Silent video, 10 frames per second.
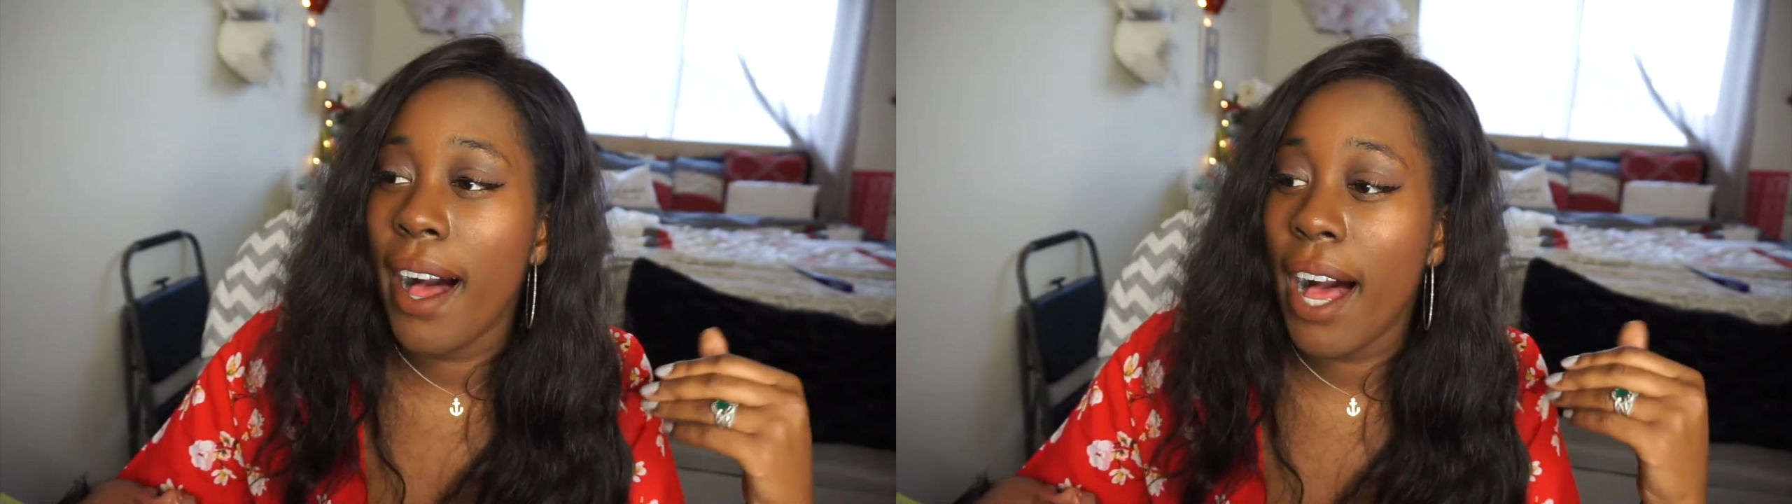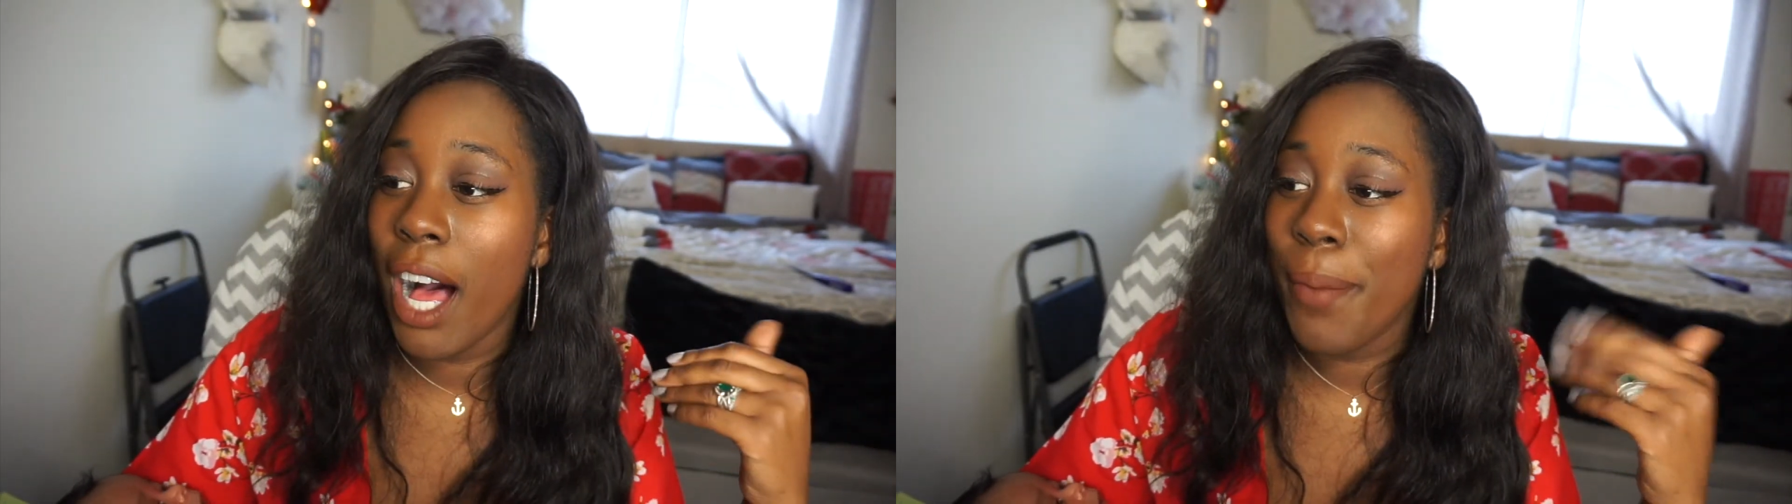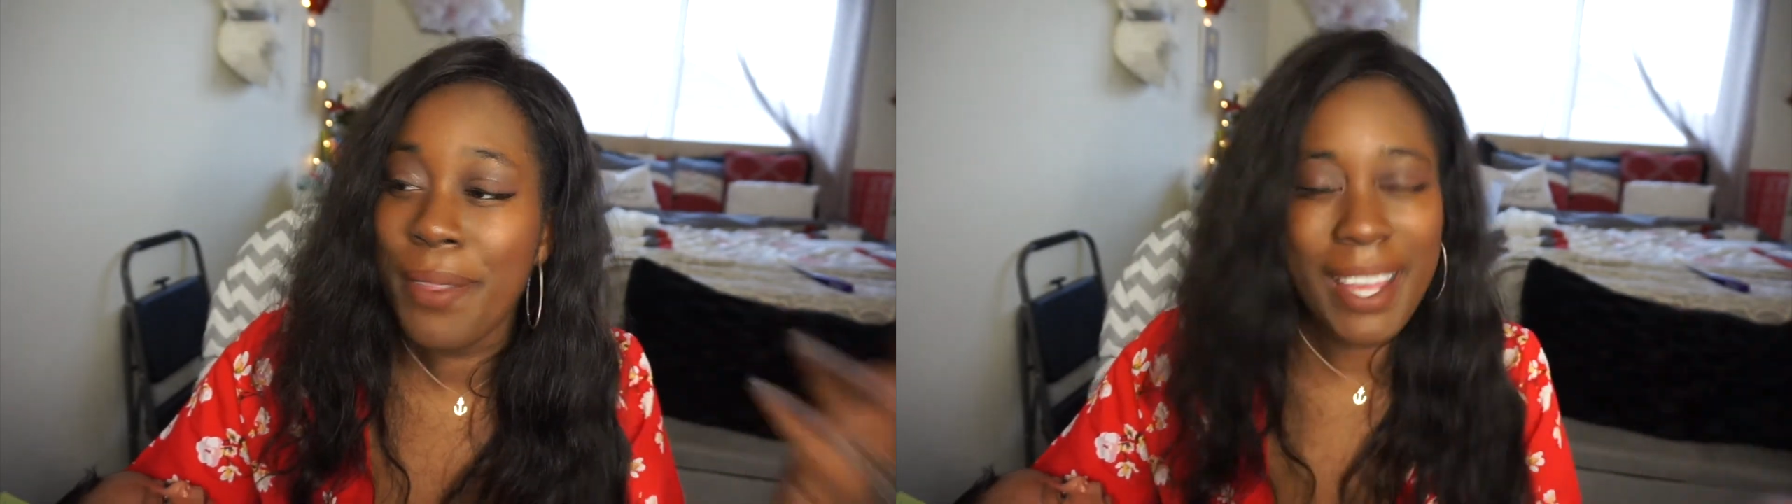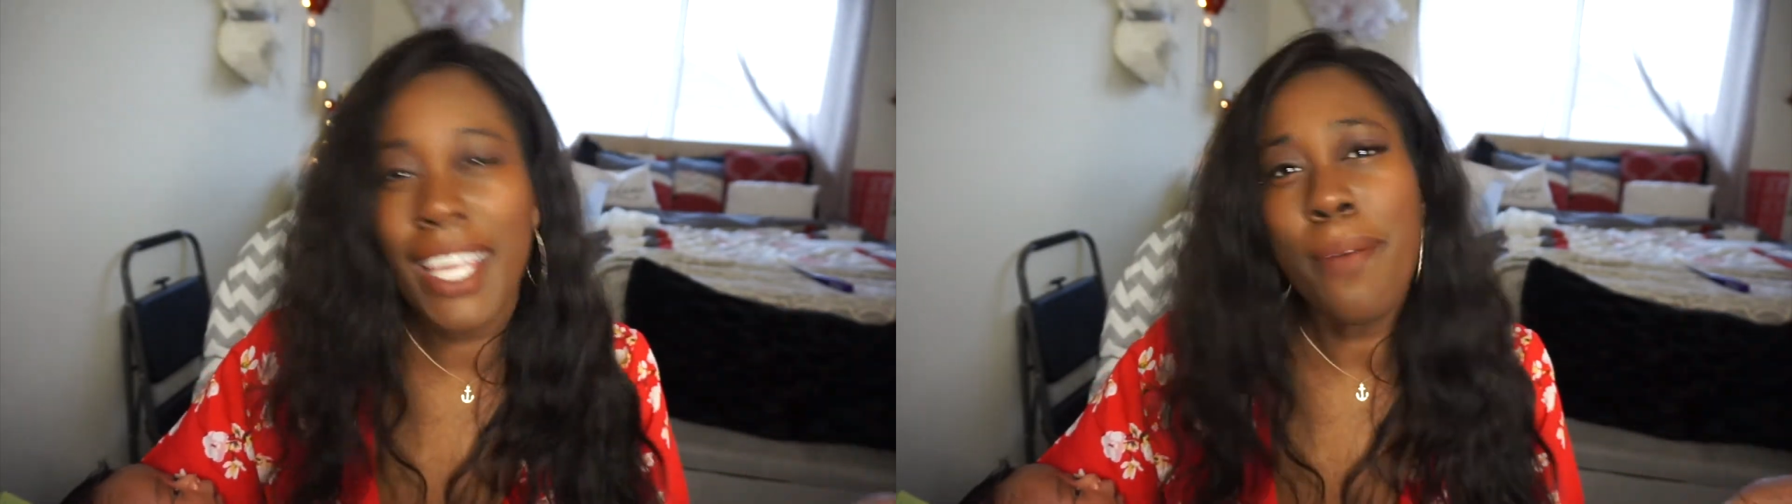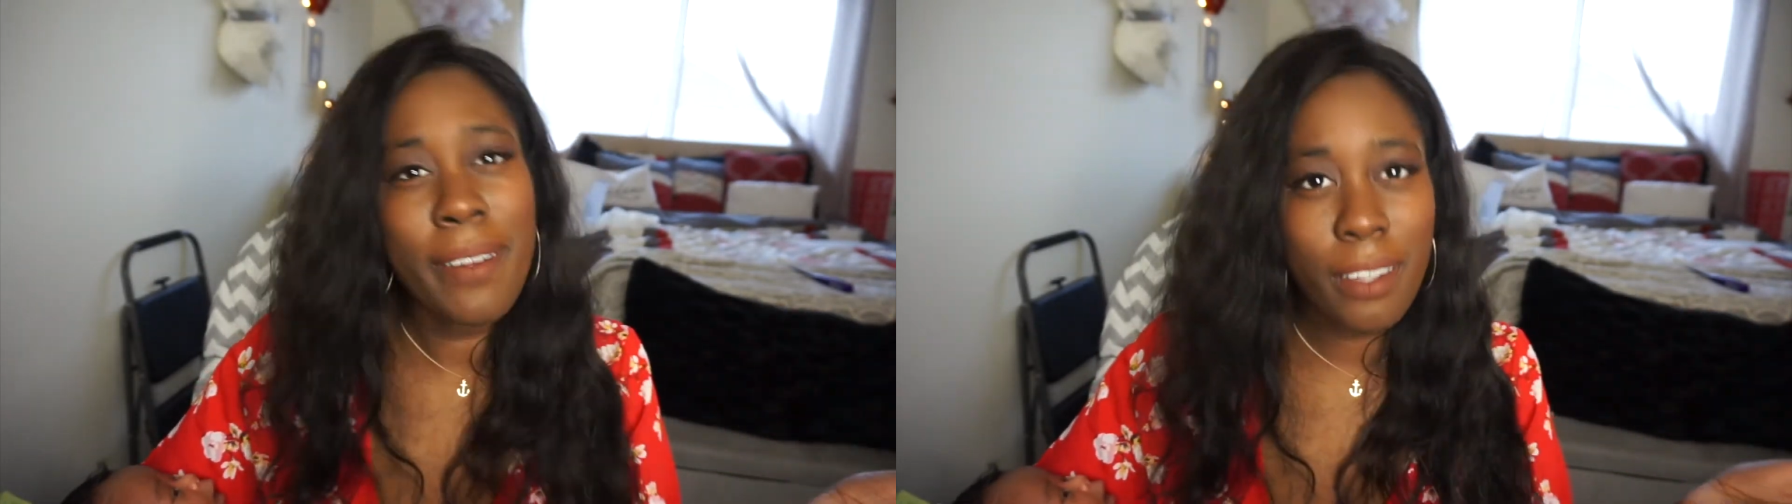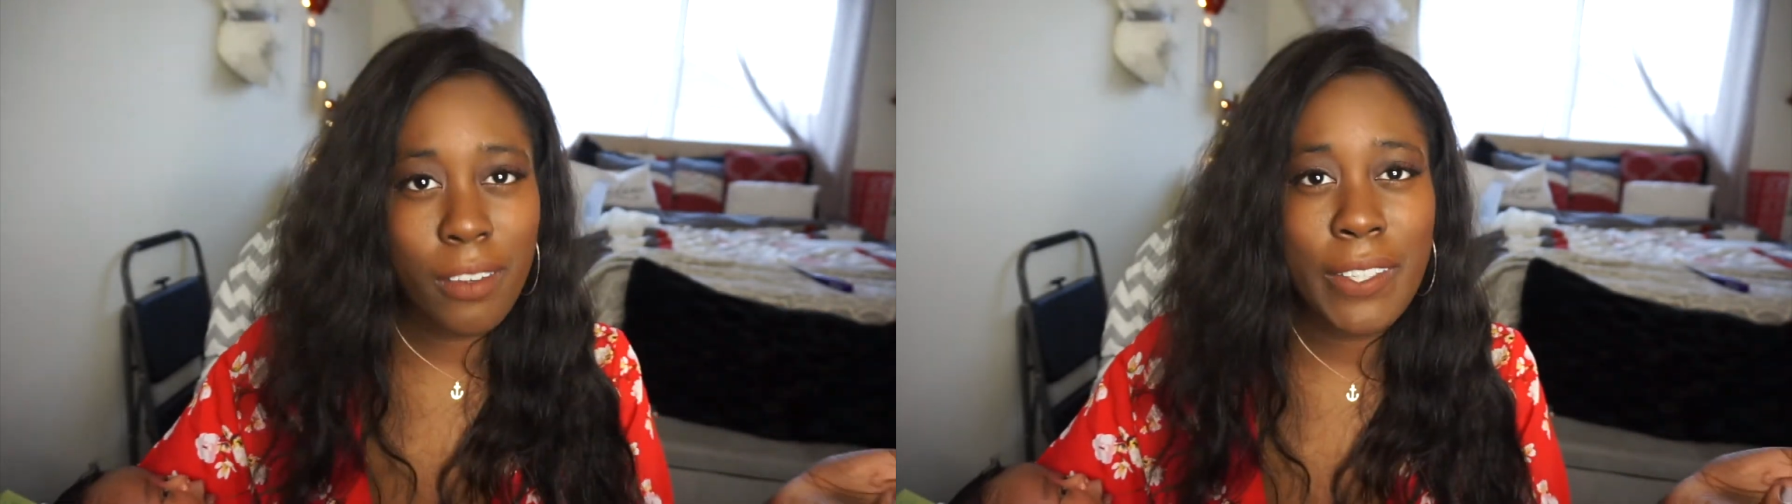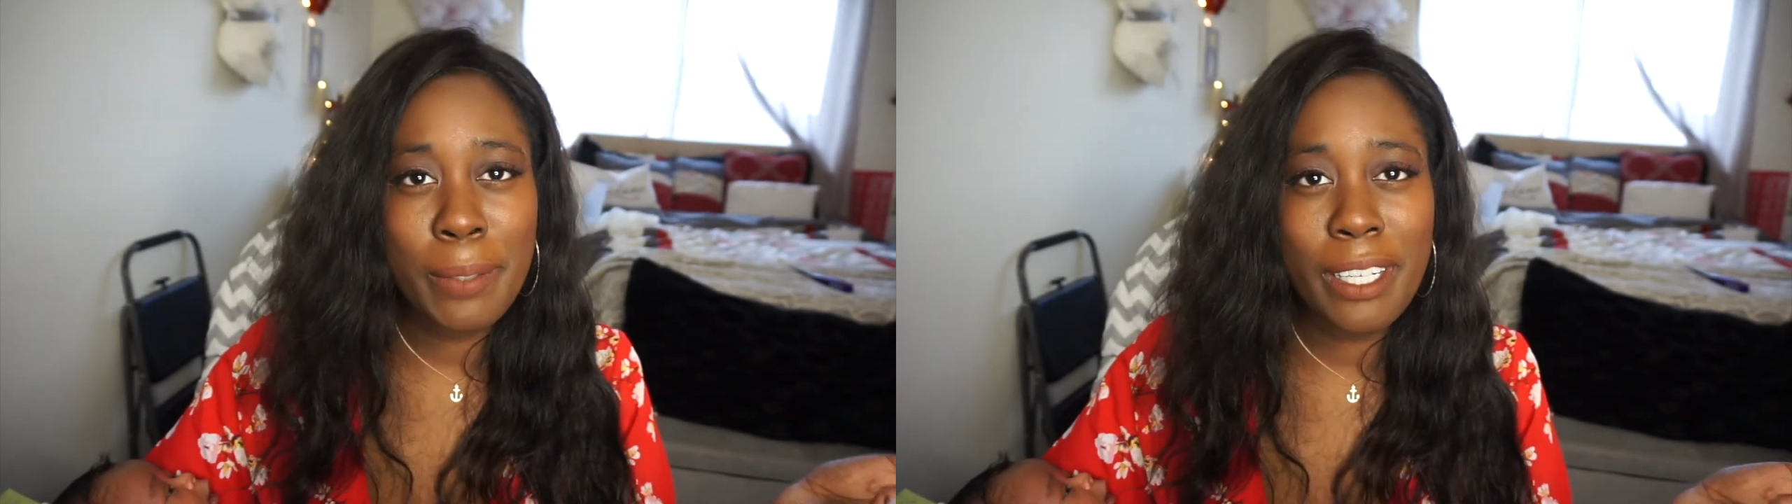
Uh, and that gave me a little